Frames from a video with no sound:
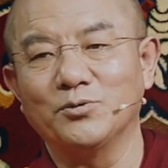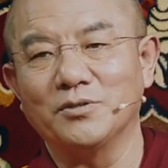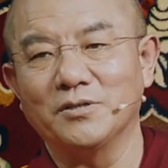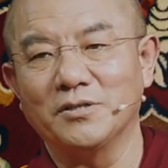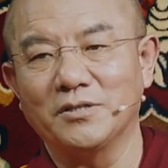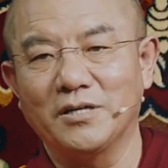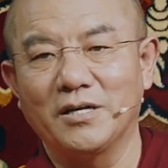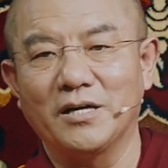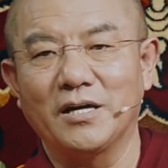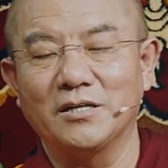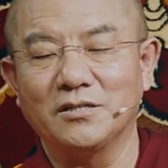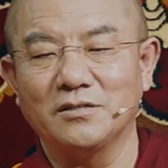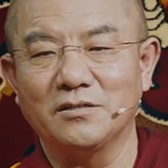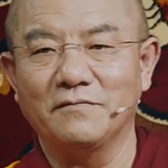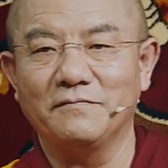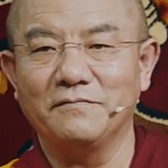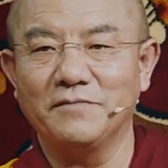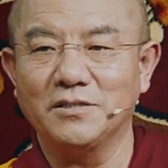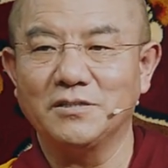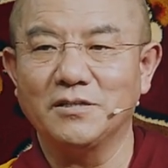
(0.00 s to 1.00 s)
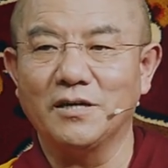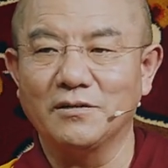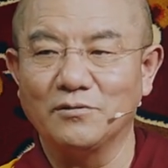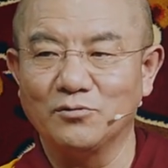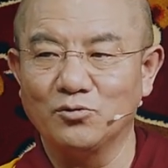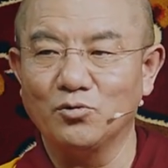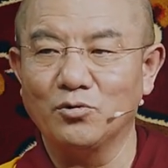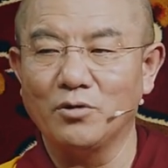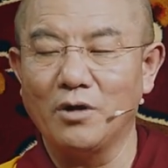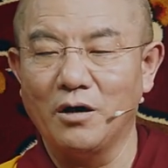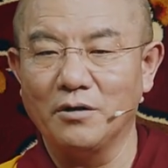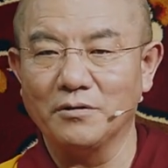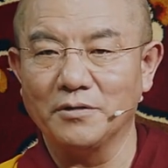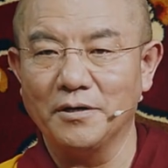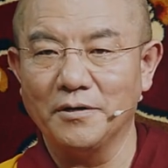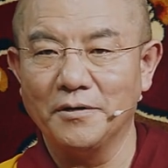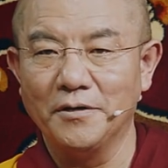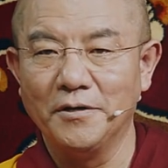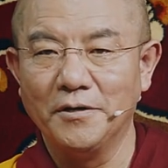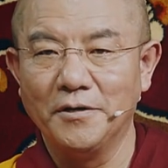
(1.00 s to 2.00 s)
teachings of,
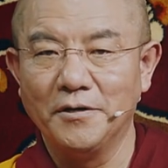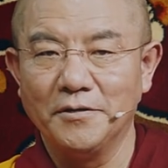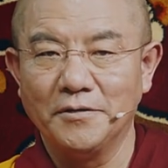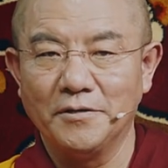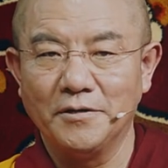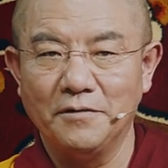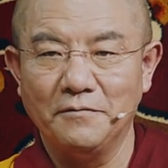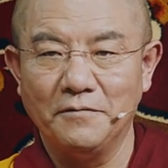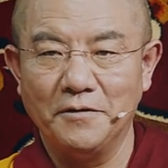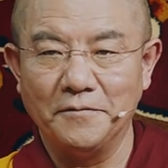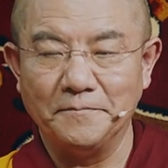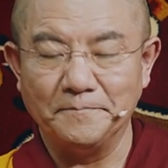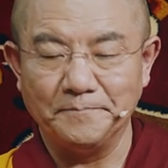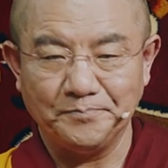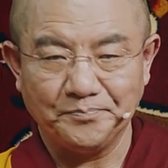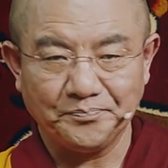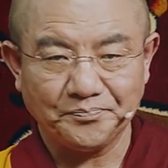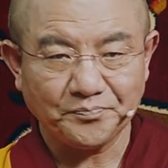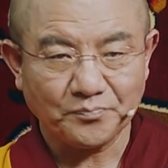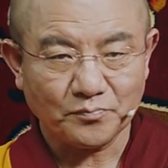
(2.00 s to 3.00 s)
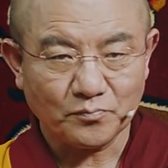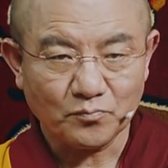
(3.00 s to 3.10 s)
of uh, Buddha nature.